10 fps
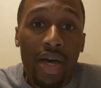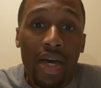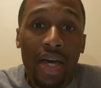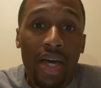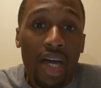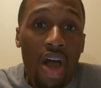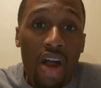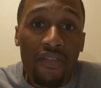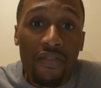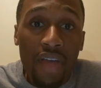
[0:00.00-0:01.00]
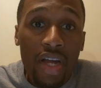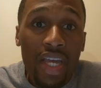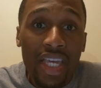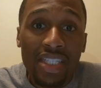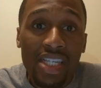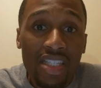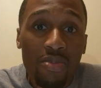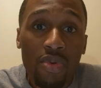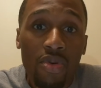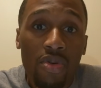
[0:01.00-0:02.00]
are very
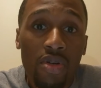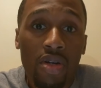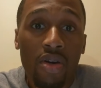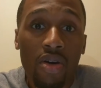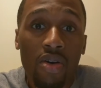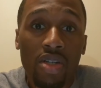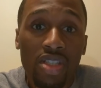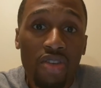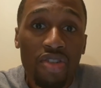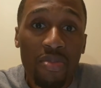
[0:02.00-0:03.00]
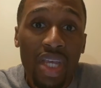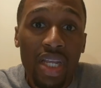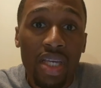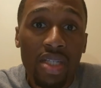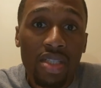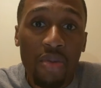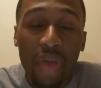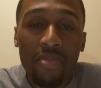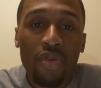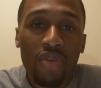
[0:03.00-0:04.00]
accessible on social media. So
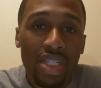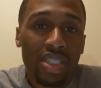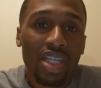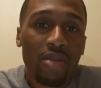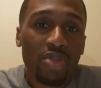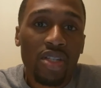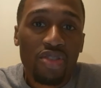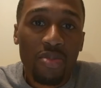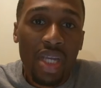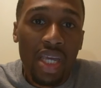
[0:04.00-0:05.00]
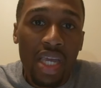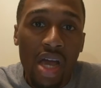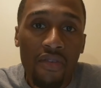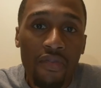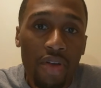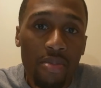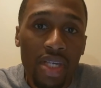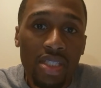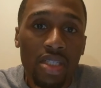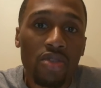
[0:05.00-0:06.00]
maybe you need to set up a social media account for your
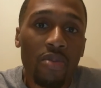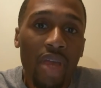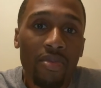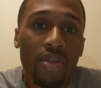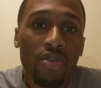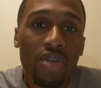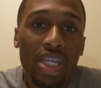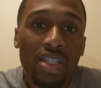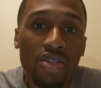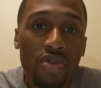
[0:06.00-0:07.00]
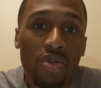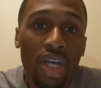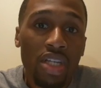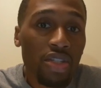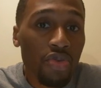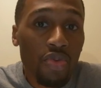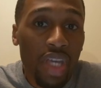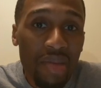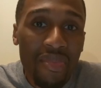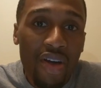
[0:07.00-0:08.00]
business, or maybe you need to do
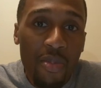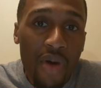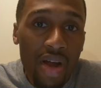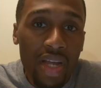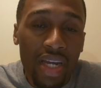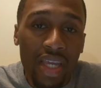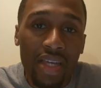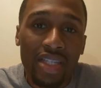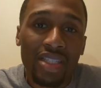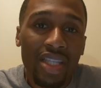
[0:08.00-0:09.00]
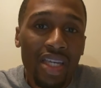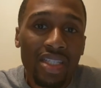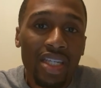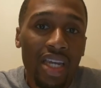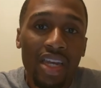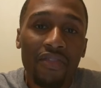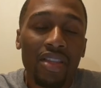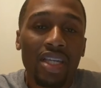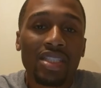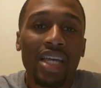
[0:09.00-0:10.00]
email marketing and
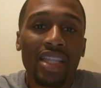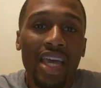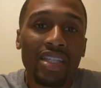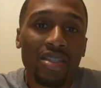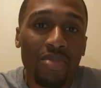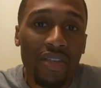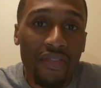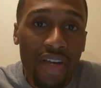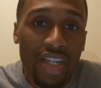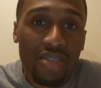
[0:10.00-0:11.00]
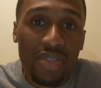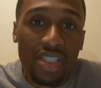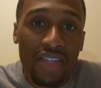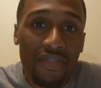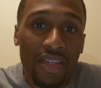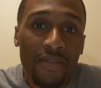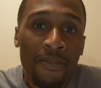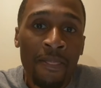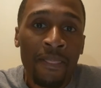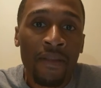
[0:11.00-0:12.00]
different things like that, to be very specific
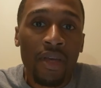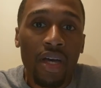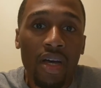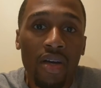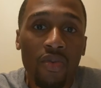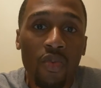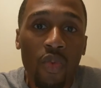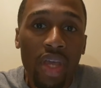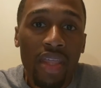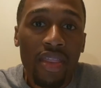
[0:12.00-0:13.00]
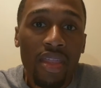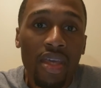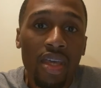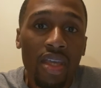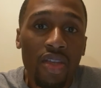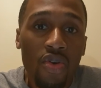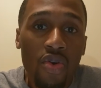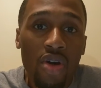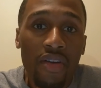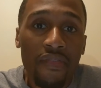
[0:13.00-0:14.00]
with
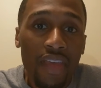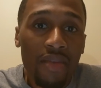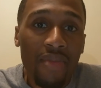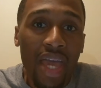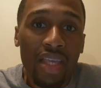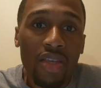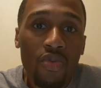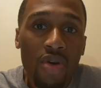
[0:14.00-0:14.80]
your feedback. You